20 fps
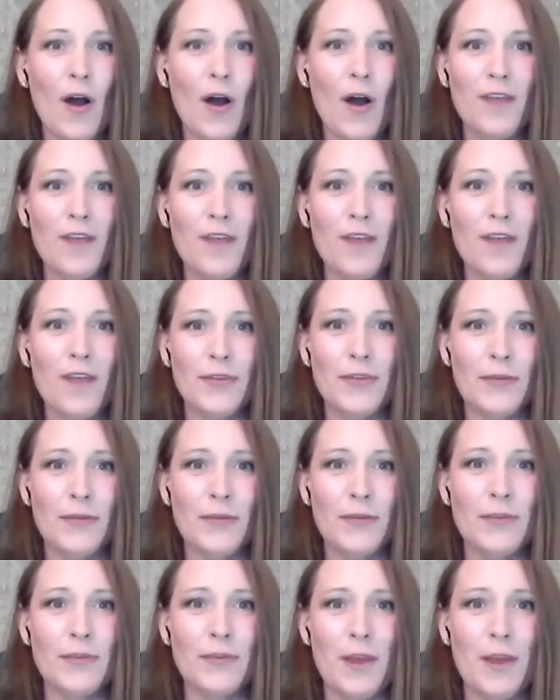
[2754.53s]
offered
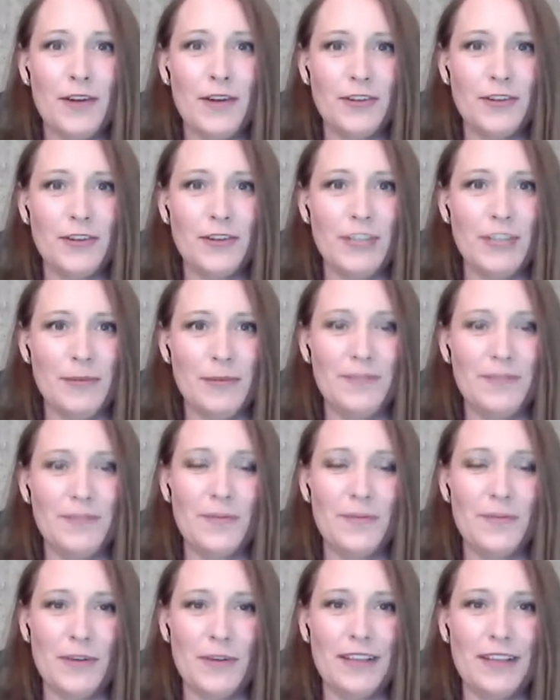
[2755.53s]
through the partnership
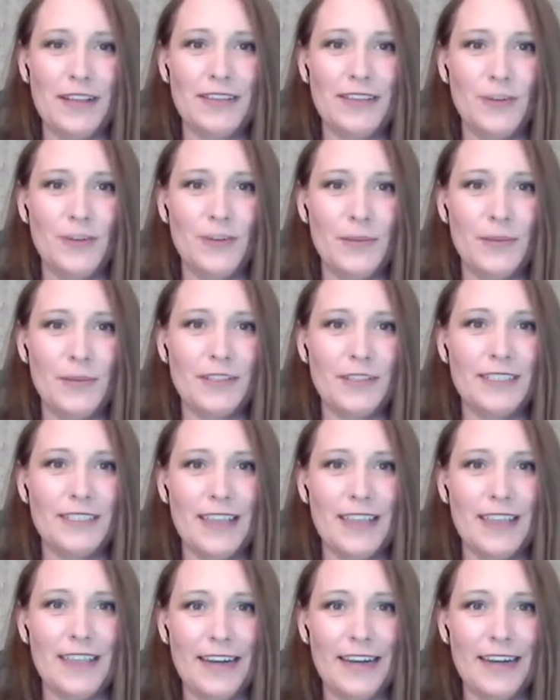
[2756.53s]
of the Royal Astronomical
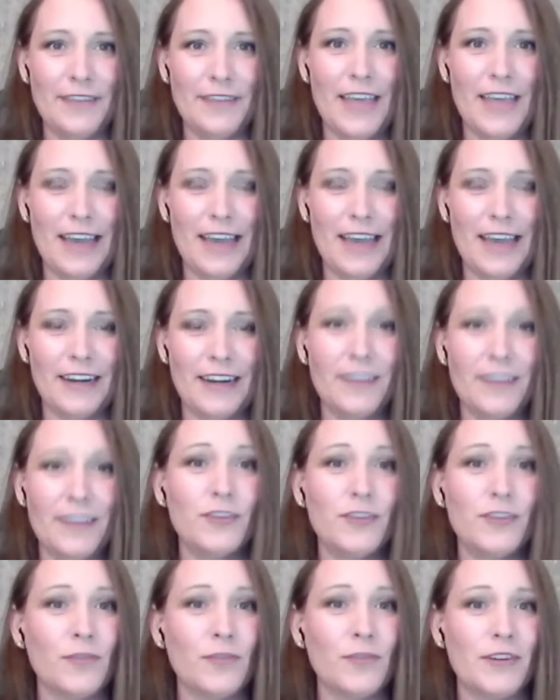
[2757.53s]
Society of
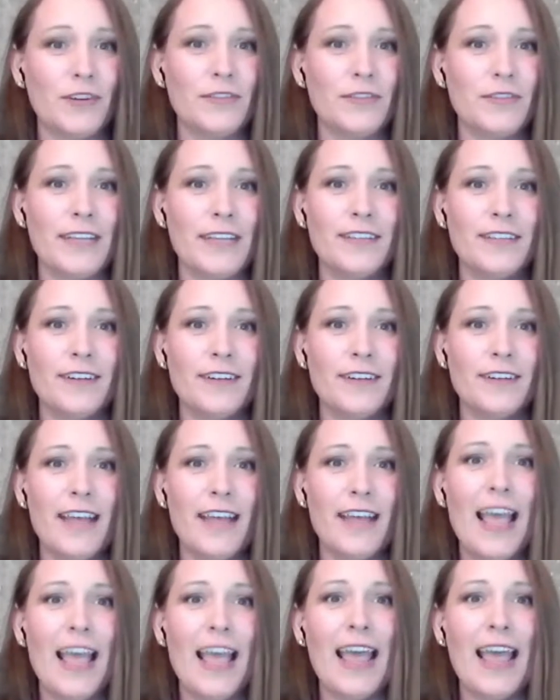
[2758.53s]
Canada, Toronto
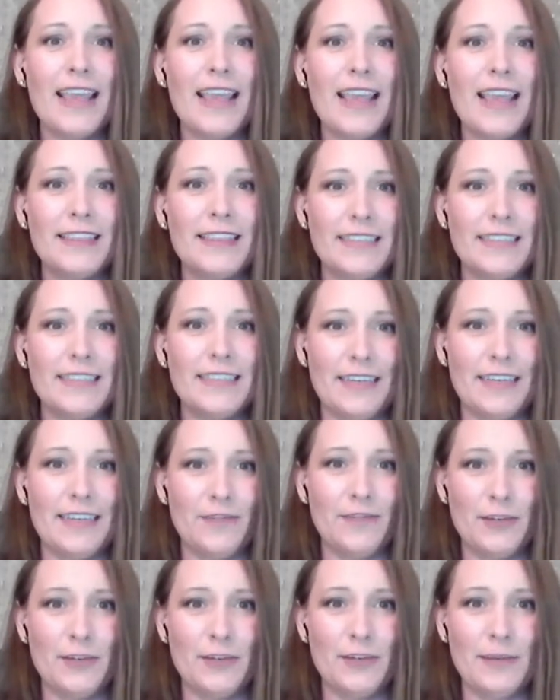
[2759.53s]
Centre, and the
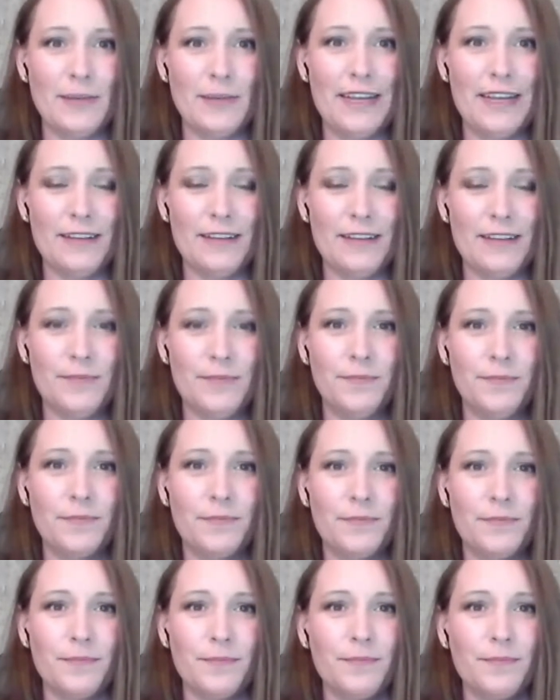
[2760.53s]
City of Richmond Hill.
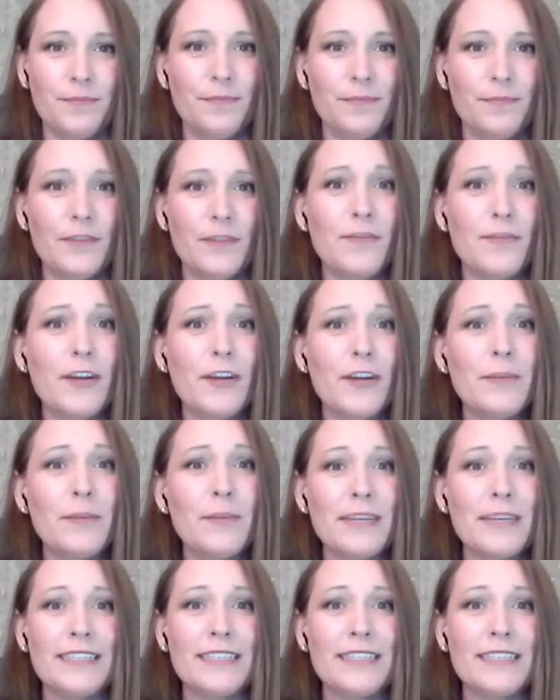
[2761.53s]
For a complete